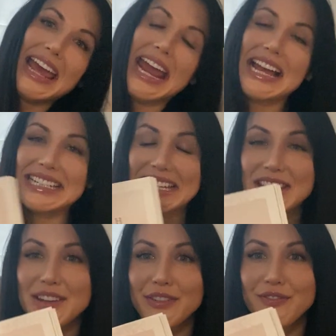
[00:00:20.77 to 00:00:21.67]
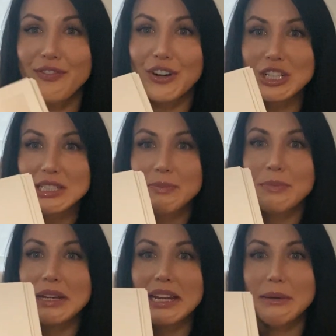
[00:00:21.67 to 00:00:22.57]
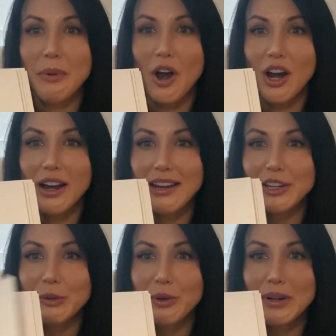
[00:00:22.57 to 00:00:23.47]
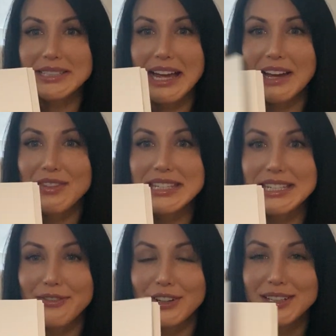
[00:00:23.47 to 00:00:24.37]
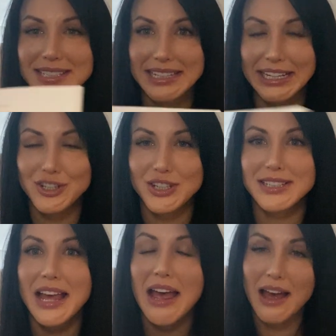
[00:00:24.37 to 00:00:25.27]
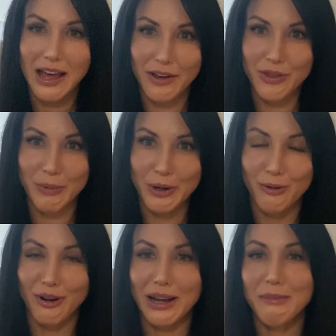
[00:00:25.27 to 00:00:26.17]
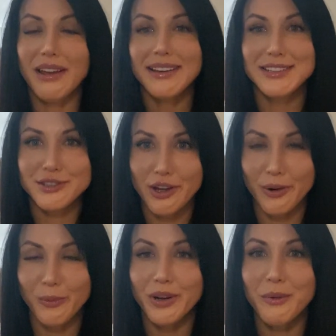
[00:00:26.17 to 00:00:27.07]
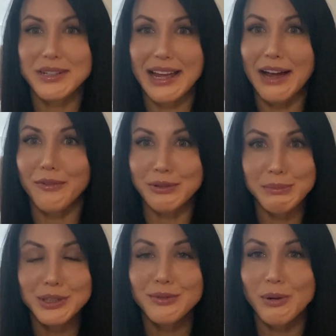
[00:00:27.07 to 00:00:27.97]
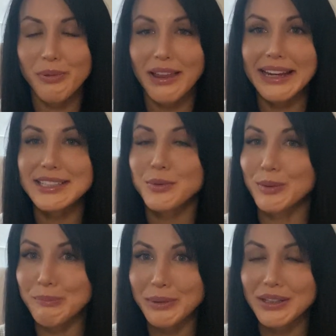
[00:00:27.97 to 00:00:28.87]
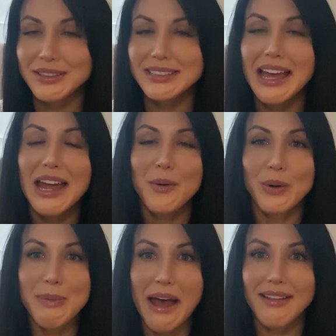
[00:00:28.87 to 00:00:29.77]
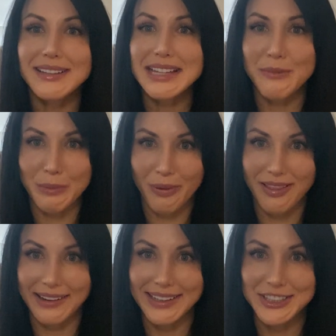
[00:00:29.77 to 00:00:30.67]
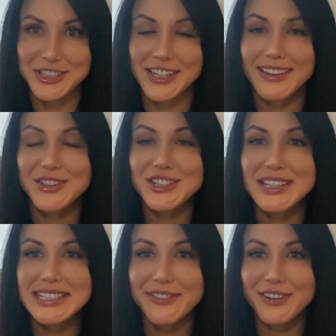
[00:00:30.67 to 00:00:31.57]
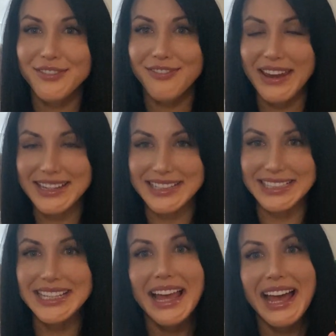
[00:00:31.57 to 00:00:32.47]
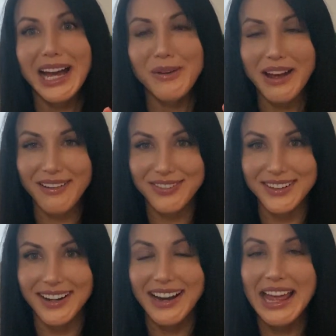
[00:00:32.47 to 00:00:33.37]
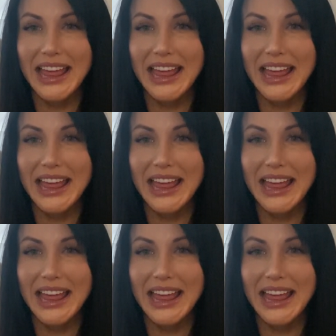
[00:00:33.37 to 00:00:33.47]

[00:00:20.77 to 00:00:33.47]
and in the first beginning part, you are going to have the different stages of the program. So we're going to have remove, replace, rebuild, rebalance, and replenish. Those are the different phases. However,